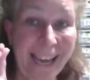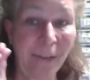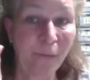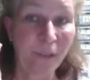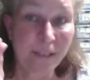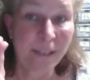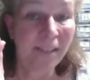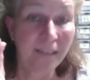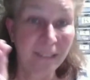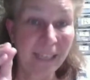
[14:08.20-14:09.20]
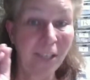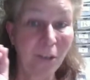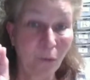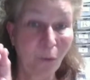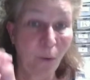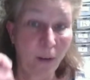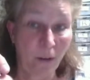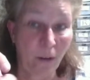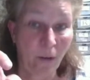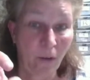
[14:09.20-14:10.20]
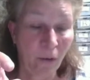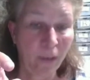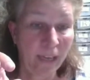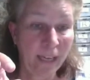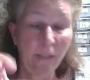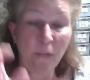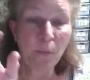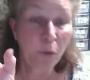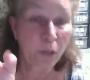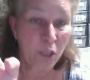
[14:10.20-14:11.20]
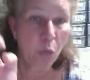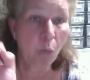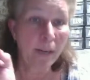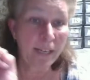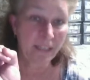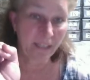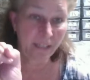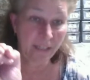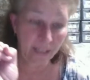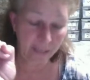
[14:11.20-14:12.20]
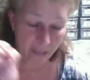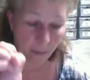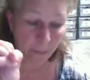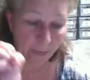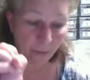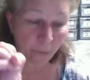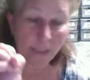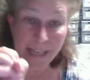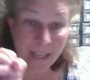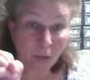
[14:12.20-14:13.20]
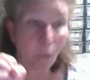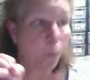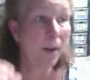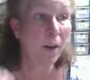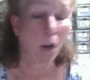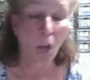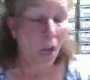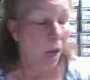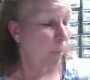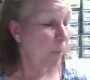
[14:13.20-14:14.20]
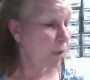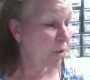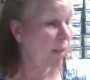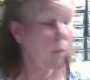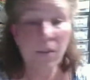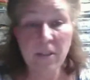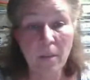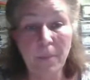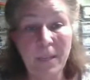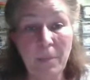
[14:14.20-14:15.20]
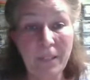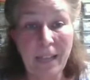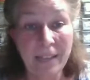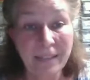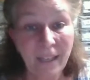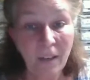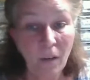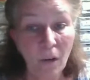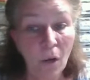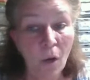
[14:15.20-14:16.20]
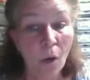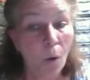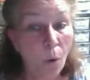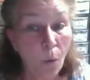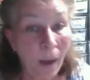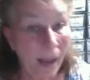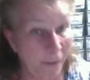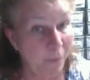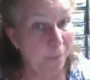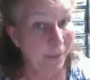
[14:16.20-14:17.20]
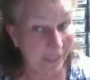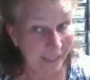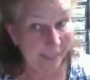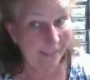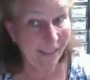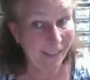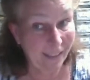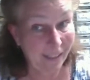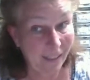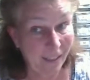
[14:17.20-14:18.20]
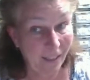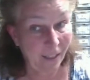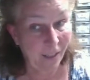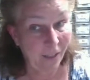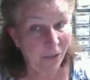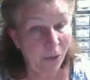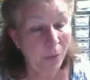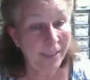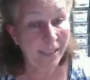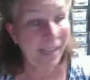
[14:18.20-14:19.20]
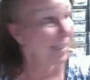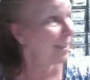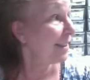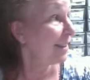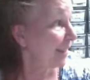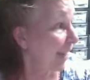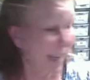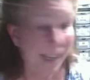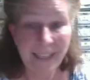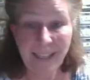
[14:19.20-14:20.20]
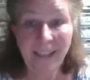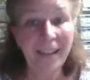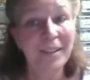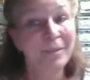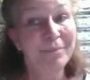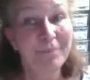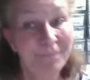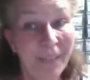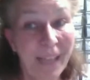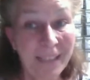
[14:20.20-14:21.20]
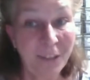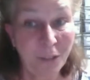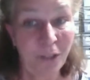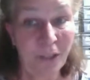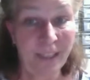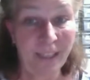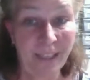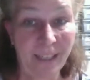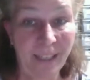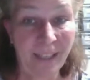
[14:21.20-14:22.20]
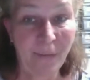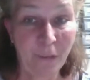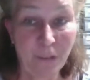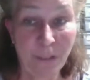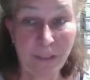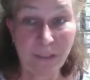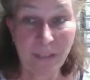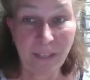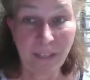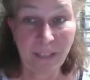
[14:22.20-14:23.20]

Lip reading: every single day, you're a winner. Okay. If you're putting 20 listings up every day, you're a winner. Because there are some people out there who haven't been listing. So at the end of the day, that's a good thing if you're listing.